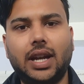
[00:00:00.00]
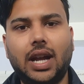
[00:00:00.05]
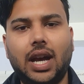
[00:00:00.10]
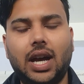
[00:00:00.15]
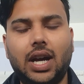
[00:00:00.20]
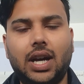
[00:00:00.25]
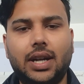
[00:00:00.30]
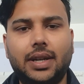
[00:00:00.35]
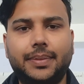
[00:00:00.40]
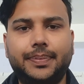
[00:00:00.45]

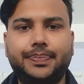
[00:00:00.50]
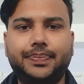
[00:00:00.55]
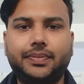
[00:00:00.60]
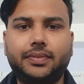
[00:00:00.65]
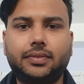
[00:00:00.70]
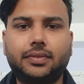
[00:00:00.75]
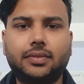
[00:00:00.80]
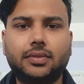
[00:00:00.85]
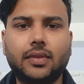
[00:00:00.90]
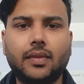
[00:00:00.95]

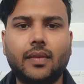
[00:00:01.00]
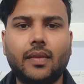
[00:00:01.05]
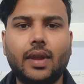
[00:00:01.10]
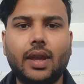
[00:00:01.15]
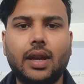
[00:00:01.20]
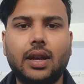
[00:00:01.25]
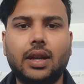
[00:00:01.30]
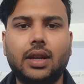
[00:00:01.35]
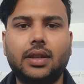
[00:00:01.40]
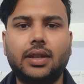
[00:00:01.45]

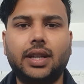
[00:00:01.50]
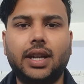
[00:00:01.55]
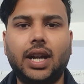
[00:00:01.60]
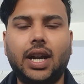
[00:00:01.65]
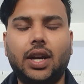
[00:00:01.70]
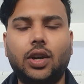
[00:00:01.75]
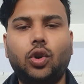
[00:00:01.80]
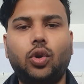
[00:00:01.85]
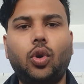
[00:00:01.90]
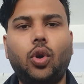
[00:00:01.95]

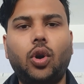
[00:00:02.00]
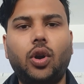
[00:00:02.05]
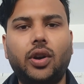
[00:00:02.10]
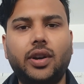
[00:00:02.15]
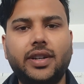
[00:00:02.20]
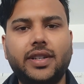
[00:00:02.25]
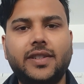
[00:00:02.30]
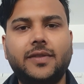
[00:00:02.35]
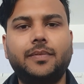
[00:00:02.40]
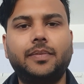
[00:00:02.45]
are cords,